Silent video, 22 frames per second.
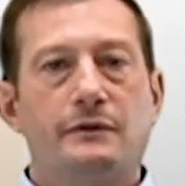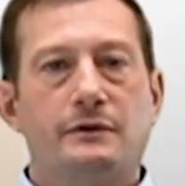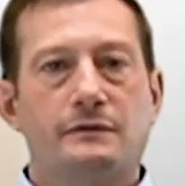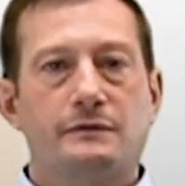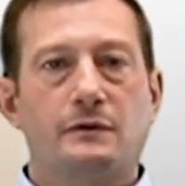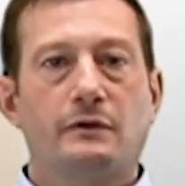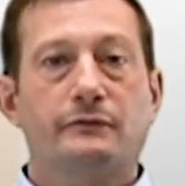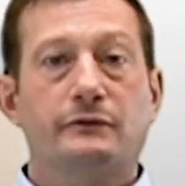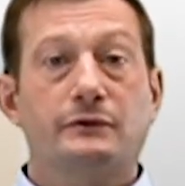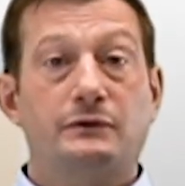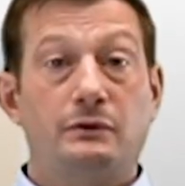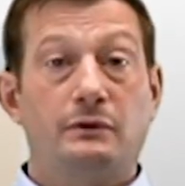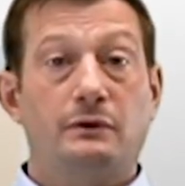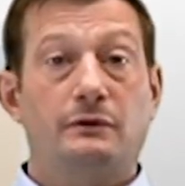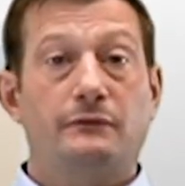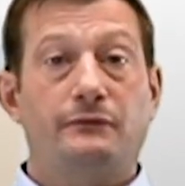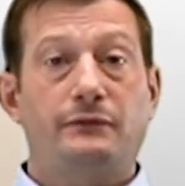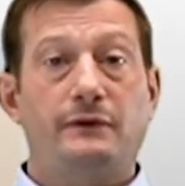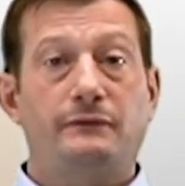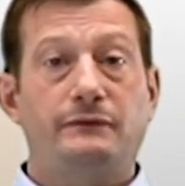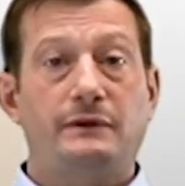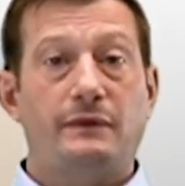There's over
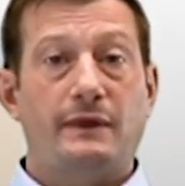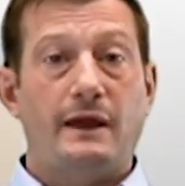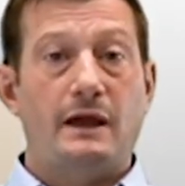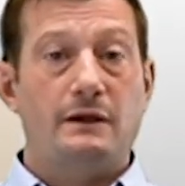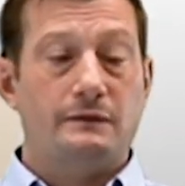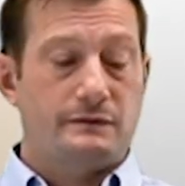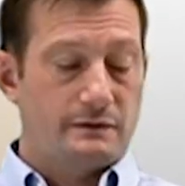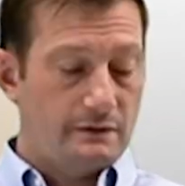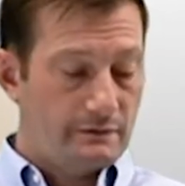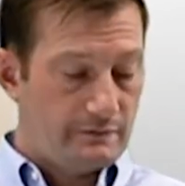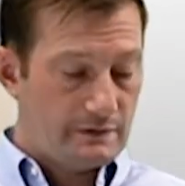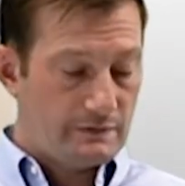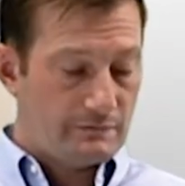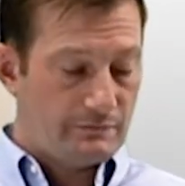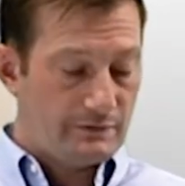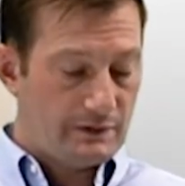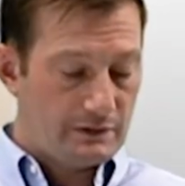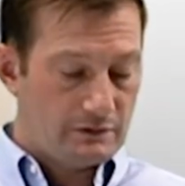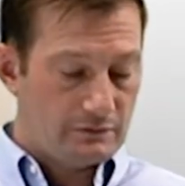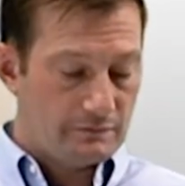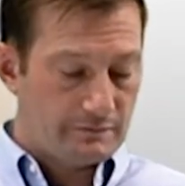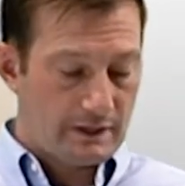250,000 of these
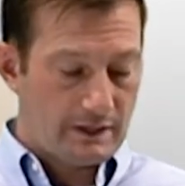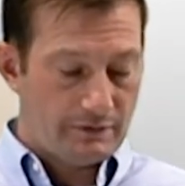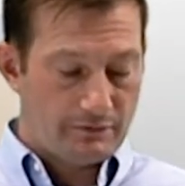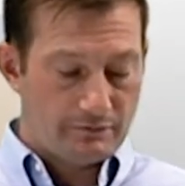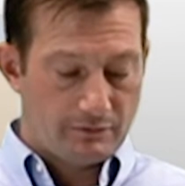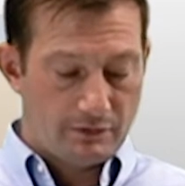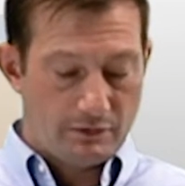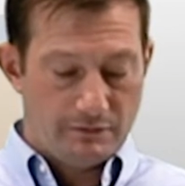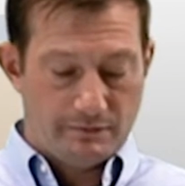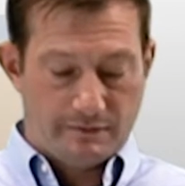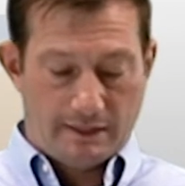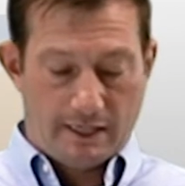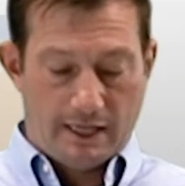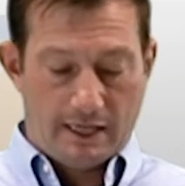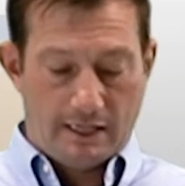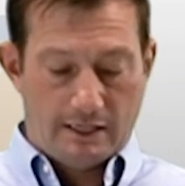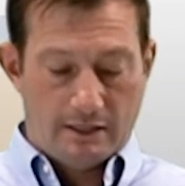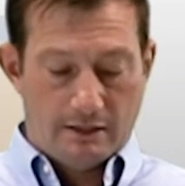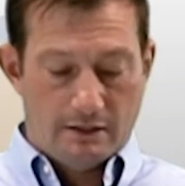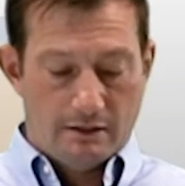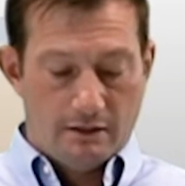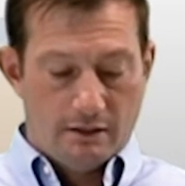vehicles on the road
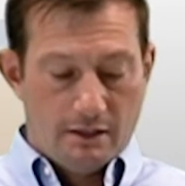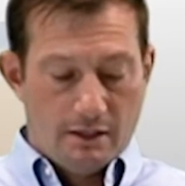today.